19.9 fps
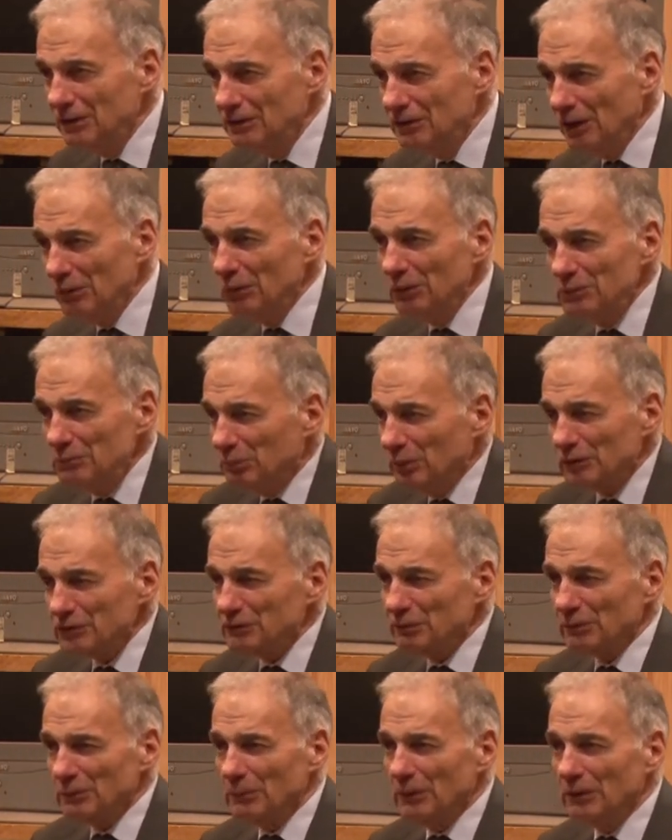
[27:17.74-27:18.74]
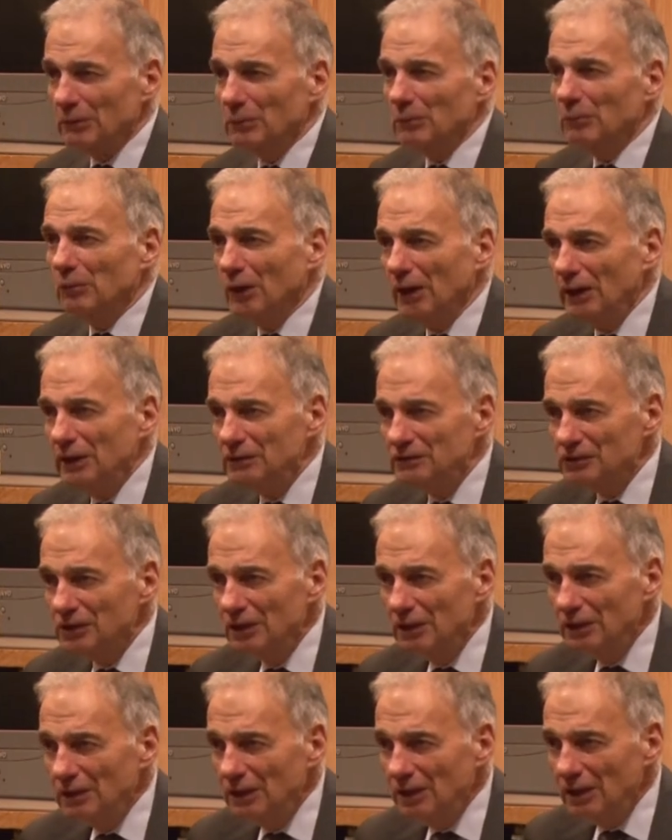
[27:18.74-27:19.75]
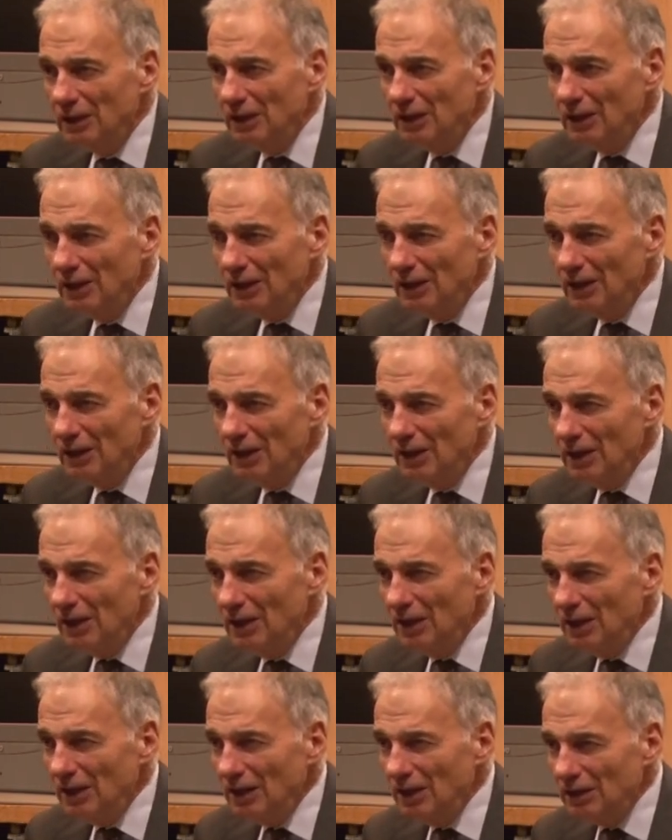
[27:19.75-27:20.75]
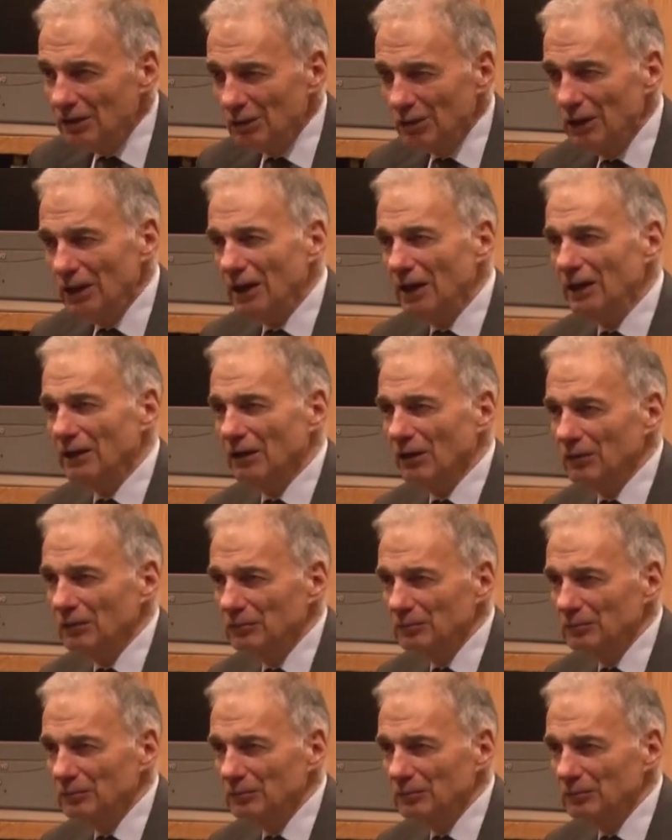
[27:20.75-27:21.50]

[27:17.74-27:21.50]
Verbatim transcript: They wouldn't push for the minimum wage in Ohio.